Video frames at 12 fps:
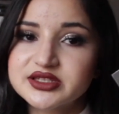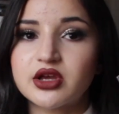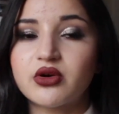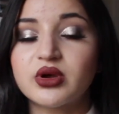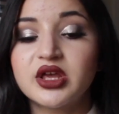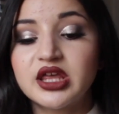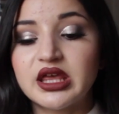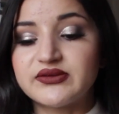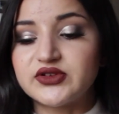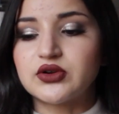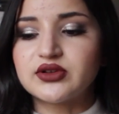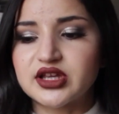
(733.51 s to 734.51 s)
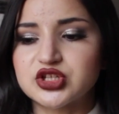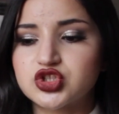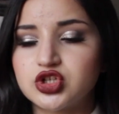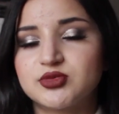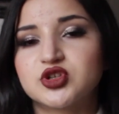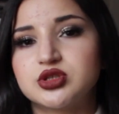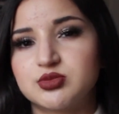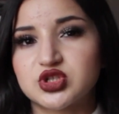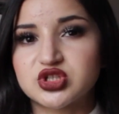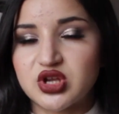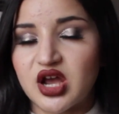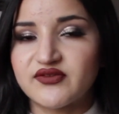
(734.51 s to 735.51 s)
So if you don't like a super super
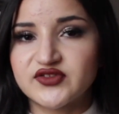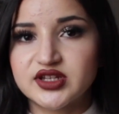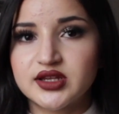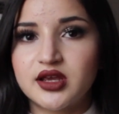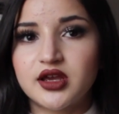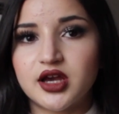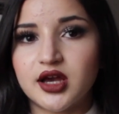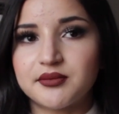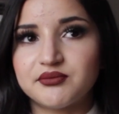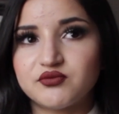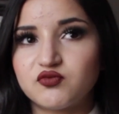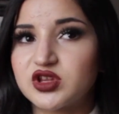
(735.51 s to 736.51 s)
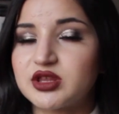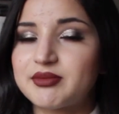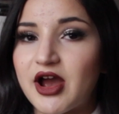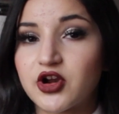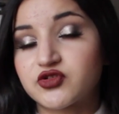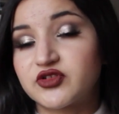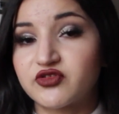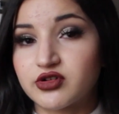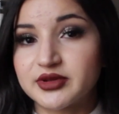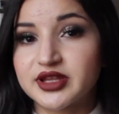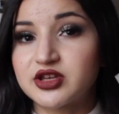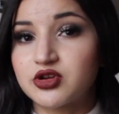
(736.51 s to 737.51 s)
soft um really powdery
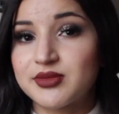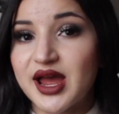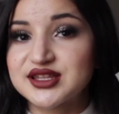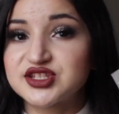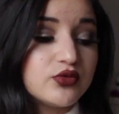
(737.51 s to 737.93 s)
formula in your mattes,